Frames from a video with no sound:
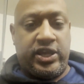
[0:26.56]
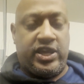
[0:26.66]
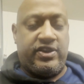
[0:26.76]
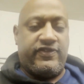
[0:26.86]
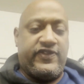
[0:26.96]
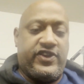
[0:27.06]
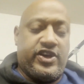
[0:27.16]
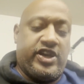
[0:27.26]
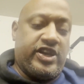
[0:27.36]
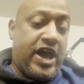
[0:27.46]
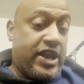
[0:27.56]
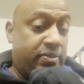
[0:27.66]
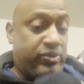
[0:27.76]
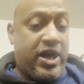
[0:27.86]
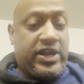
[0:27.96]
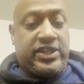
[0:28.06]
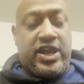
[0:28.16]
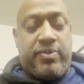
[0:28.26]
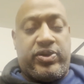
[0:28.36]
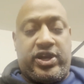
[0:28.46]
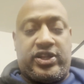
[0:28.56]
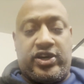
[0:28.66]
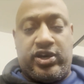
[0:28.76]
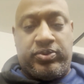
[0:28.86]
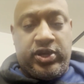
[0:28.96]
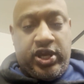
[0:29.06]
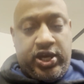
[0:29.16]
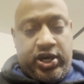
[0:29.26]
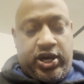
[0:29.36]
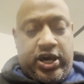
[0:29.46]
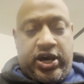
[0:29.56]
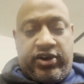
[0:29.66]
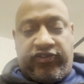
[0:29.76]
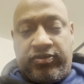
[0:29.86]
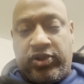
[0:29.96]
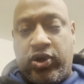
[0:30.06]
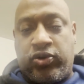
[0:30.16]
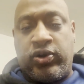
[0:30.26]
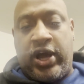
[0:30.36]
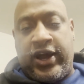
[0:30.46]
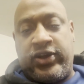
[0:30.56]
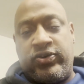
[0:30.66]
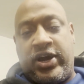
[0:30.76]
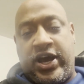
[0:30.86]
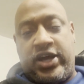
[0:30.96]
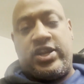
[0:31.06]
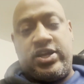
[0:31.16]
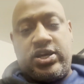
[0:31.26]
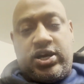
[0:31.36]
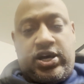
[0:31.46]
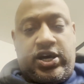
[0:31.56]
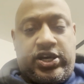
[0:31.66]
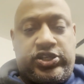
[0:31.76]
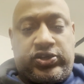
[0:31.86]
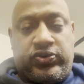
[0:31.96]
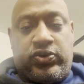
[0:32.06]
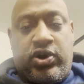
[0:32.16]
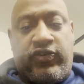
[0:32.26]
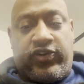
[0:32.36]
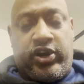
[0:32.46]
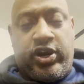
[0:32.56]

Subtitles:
a block that I picked up from a local guy who got screwed over.